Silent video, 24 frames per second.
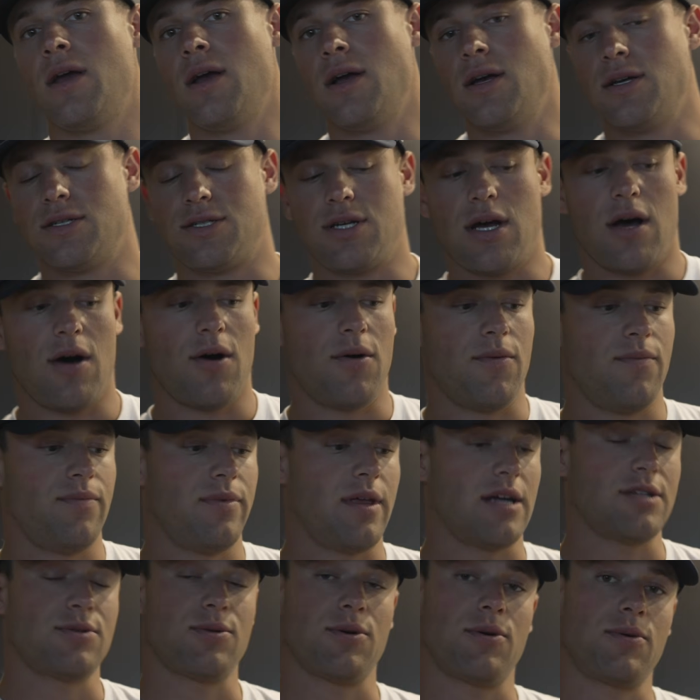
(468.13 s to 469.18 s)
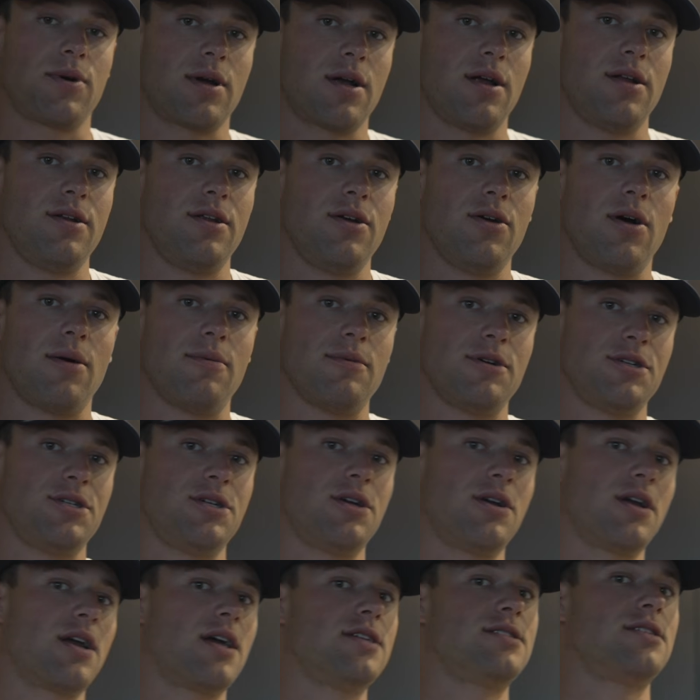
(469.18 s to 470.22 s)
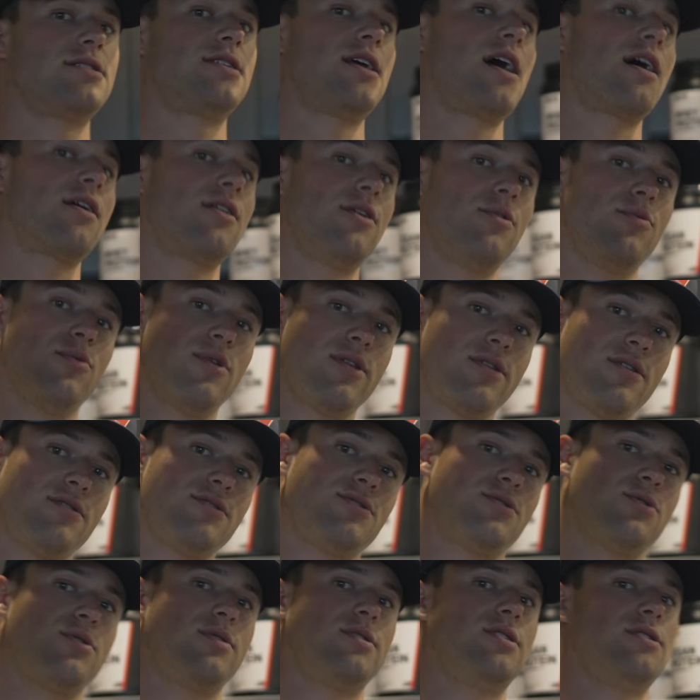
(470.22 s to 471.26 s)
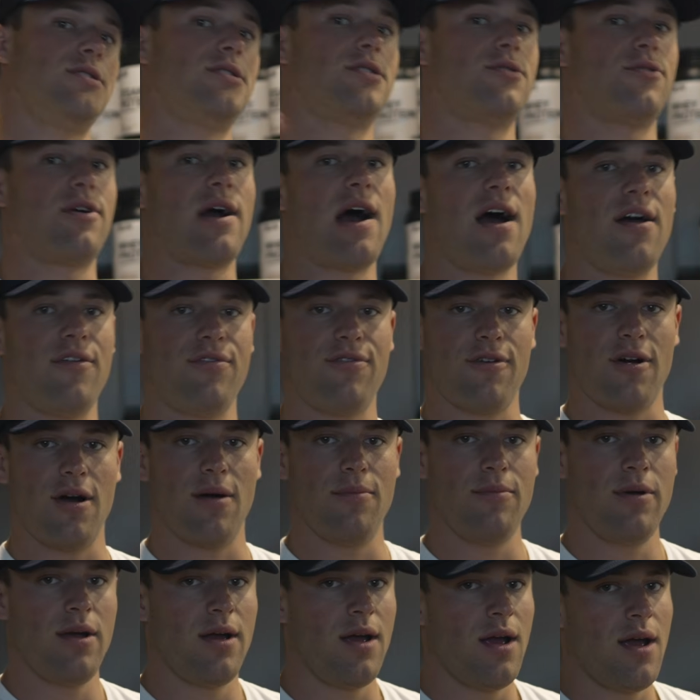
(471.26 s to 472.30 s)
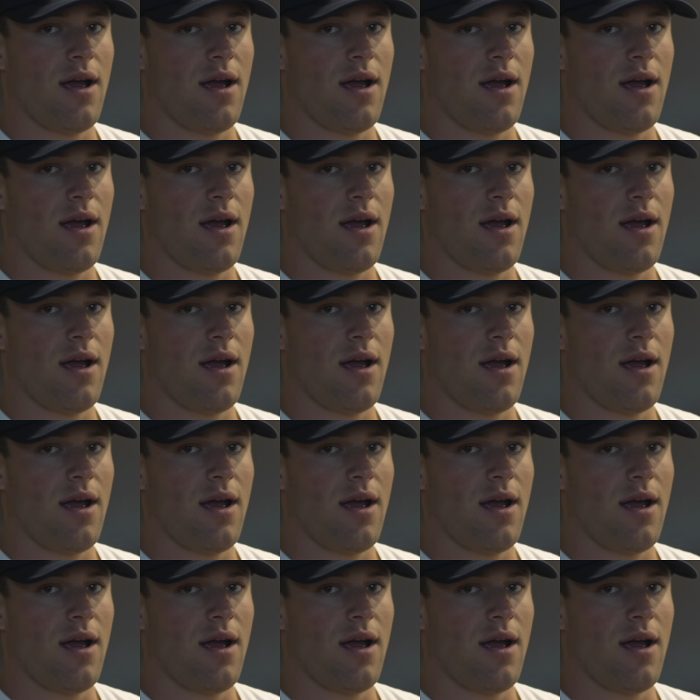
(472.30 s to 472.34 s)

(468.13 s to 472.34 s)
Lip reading: So that's what we're gonna do. I'm gonna show you guys exactly what those sources derive from.